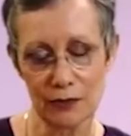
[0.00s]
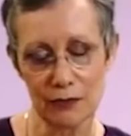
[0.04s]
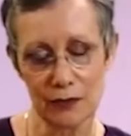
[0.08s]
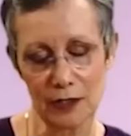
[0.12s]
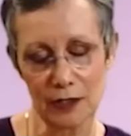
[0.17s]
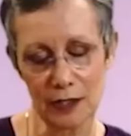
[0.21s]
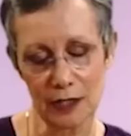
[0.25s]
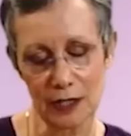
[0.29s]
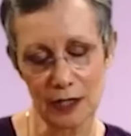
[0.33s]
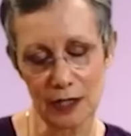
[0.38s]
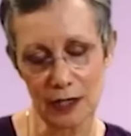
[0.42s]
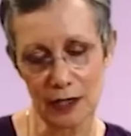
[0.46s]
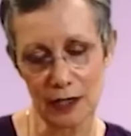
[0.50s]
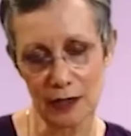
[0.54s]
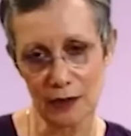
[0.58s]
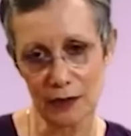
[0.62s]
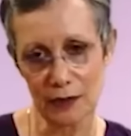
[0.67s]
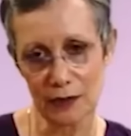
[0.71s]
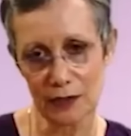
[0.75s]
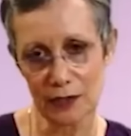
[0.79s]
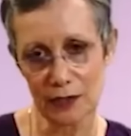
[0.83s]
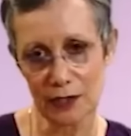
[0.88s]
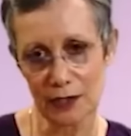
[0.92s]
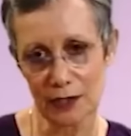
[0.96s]
very
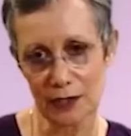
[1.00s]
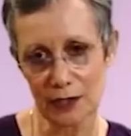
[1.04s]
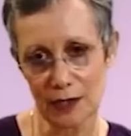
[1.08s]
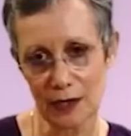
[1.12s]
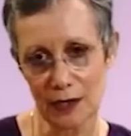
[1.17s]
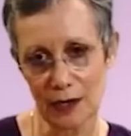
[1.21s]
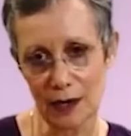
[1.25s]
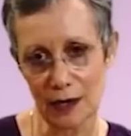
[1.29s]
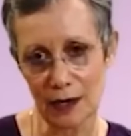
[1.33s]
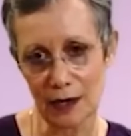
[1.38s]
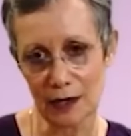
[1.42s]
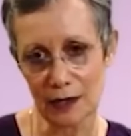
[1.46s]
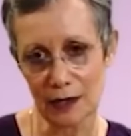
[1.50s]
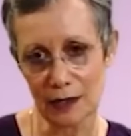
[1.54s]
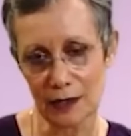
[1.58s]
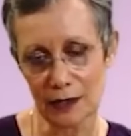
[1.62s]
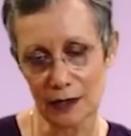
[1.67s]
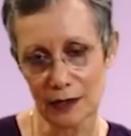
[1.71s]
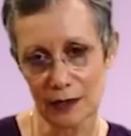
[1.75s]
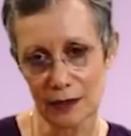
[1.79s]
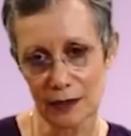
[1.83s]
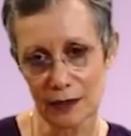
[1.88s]
close to their heart.